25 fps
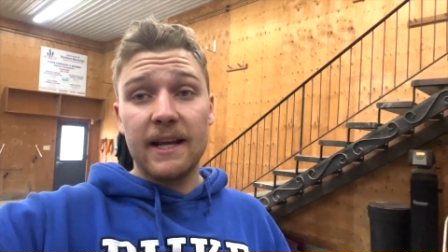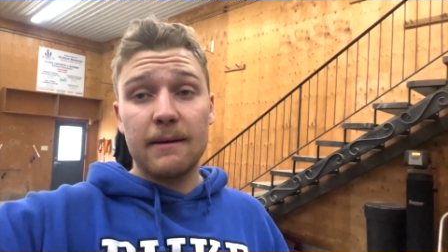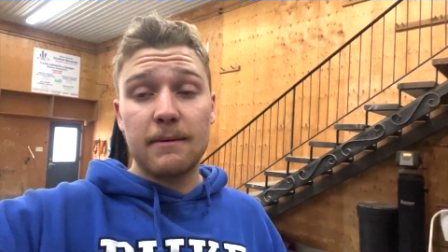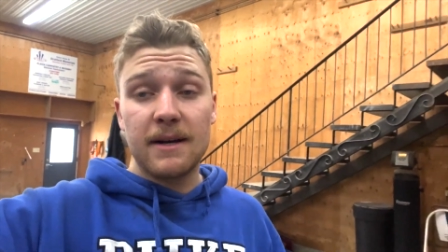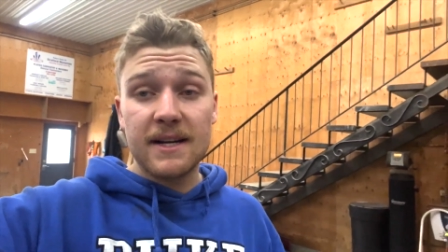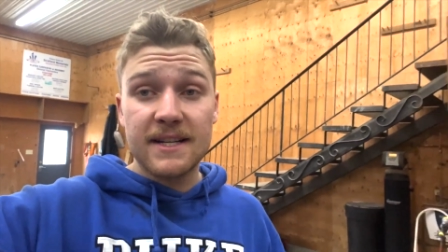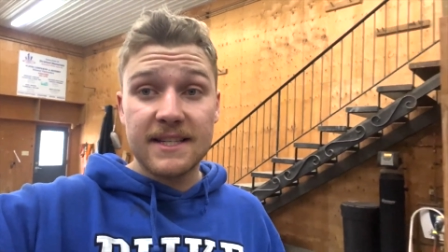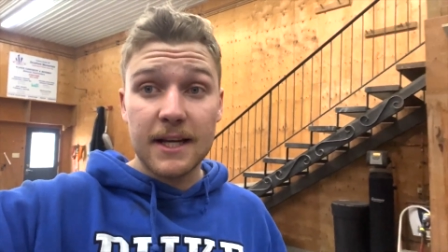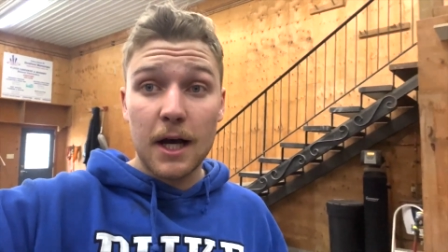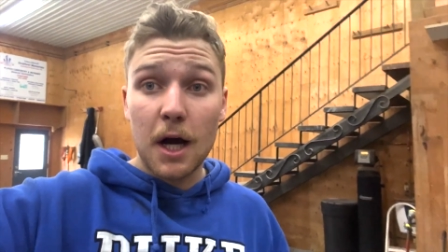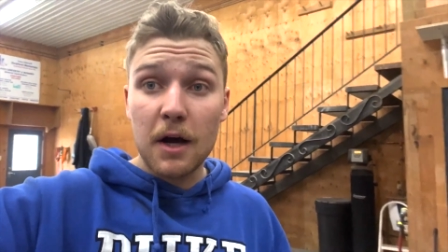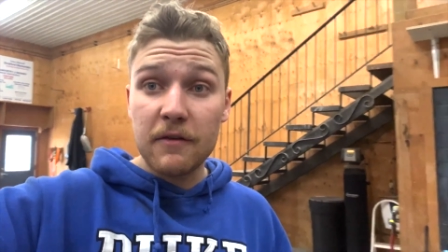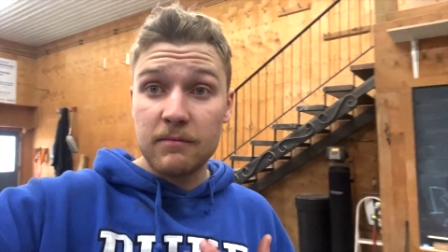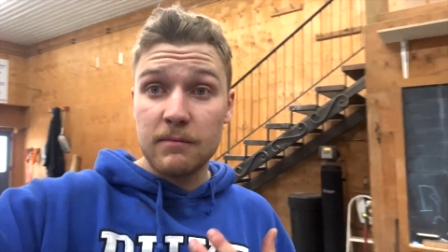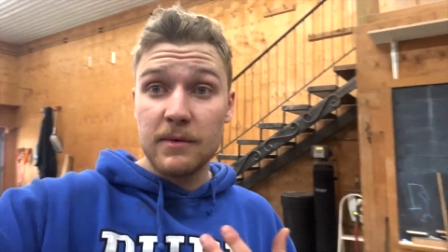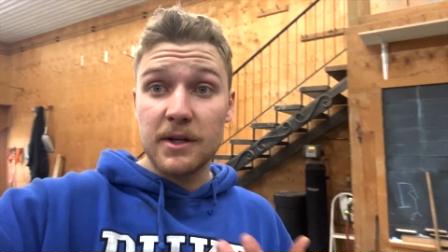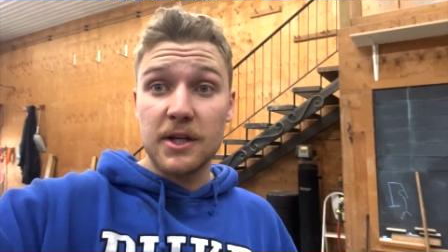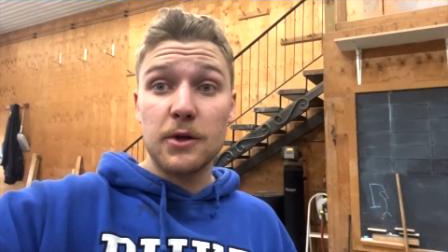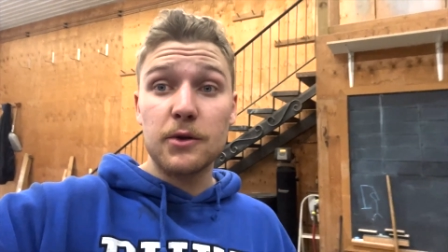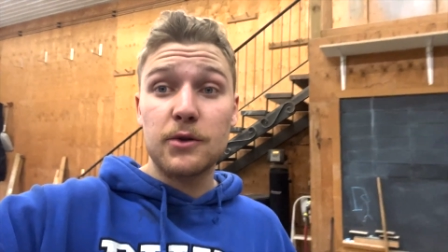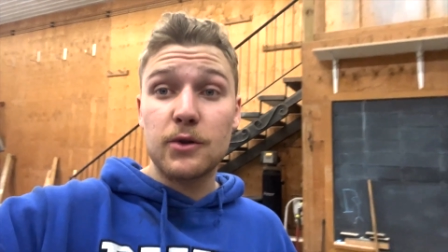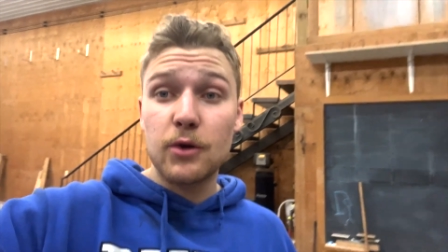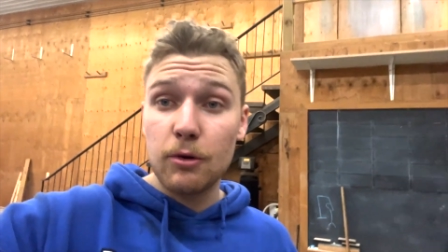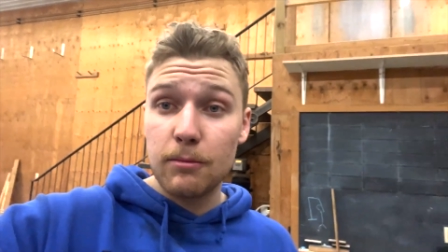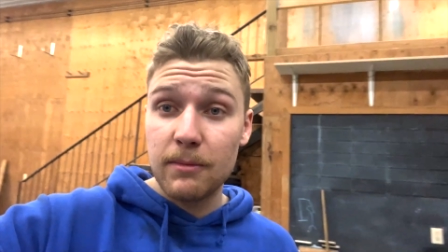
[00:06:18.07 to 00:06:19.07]
myself. I'm a
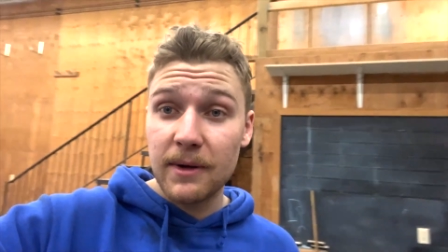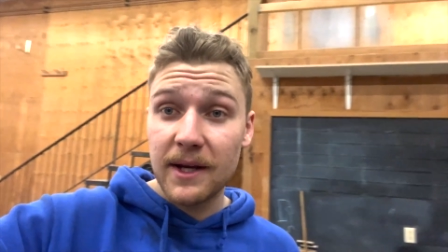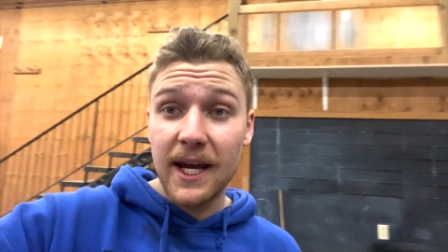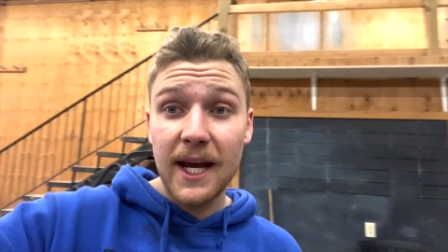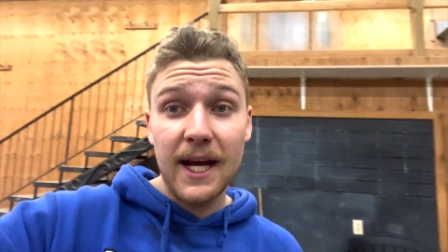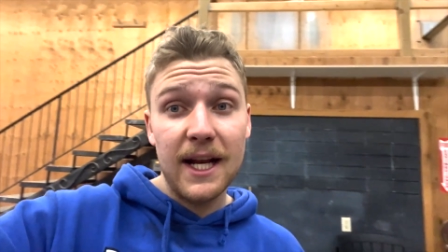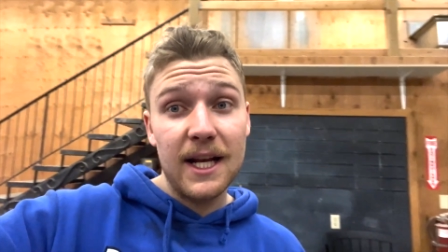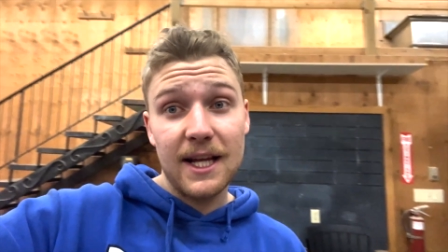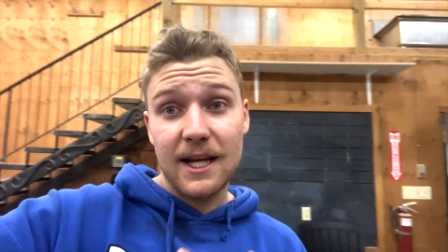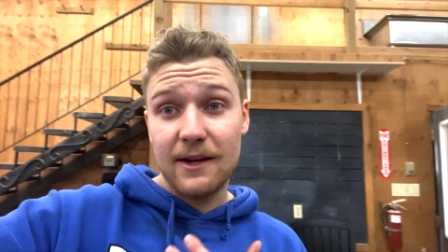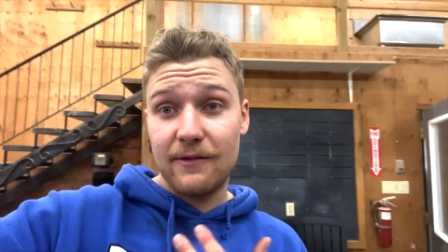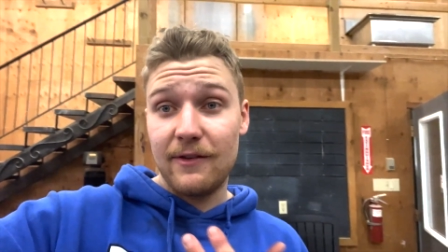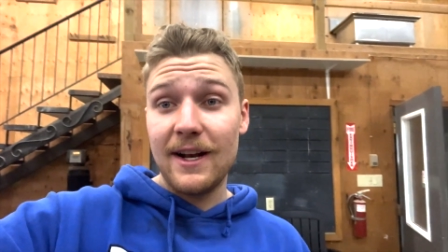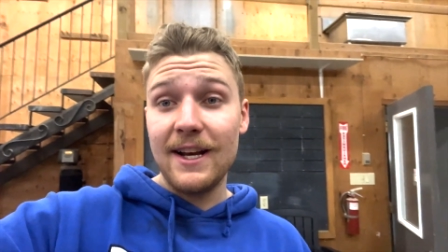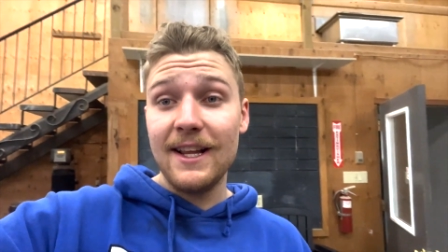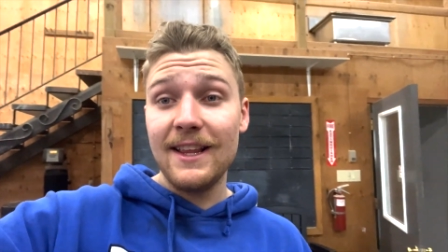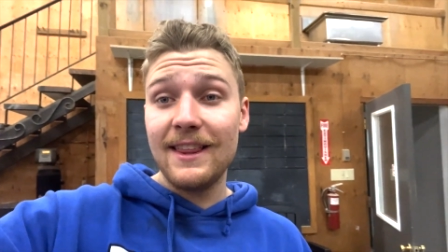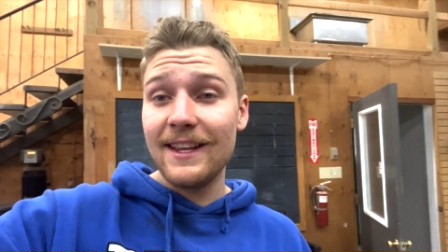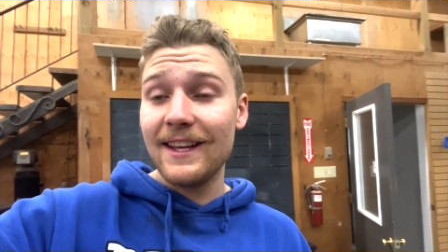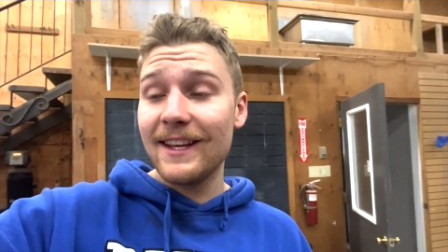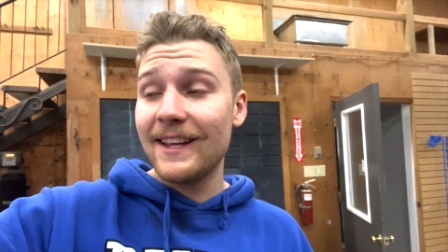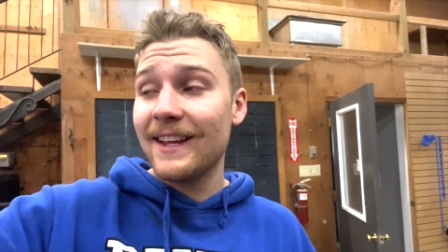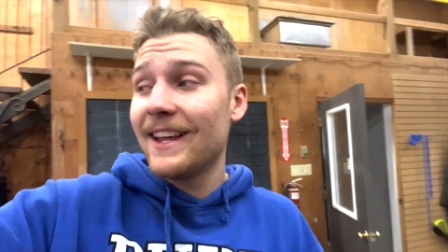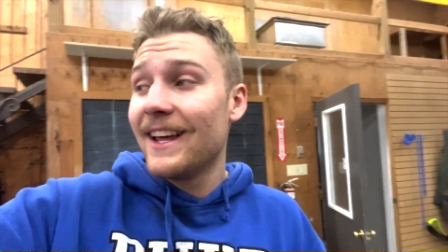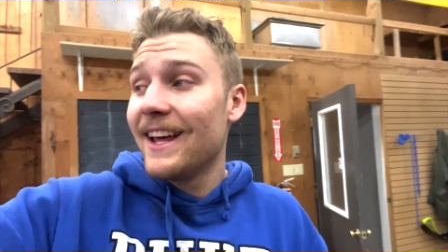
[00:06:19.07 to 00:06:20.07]
YouTube mechanic, if
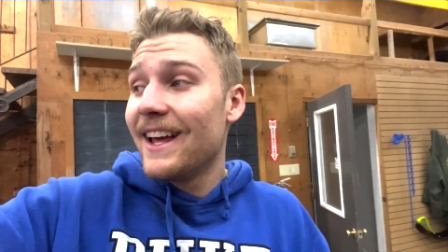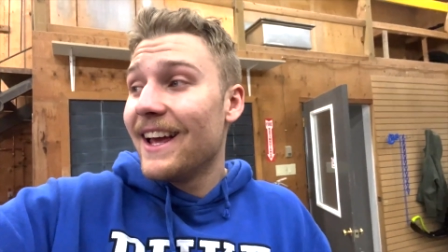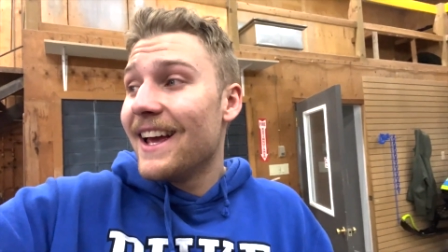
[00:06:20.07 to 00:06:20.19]
anything.